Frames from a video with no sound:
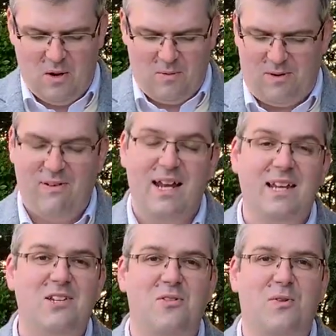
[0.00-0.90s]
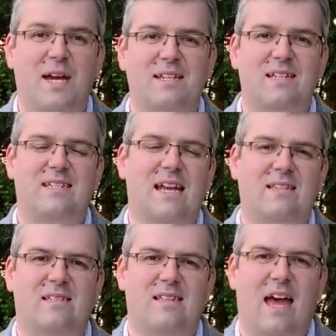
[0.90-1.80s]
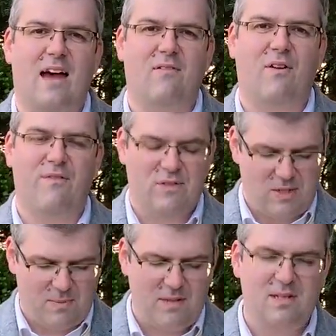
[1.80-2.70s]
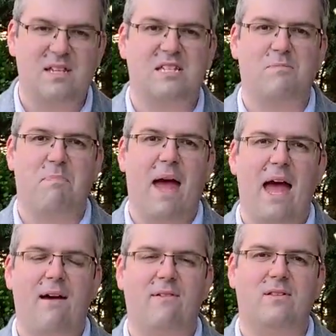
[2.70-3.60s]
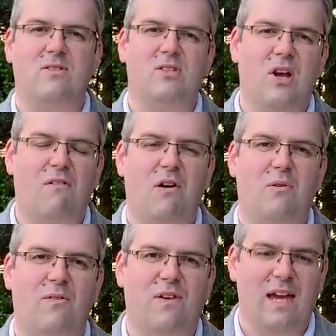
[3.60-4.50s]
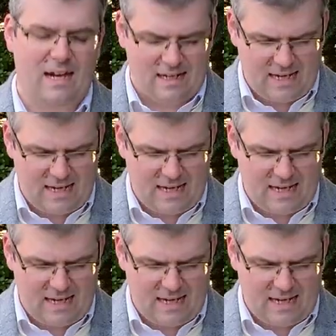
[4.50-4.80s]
We really do get a sense there of some of the despair and sorrow of King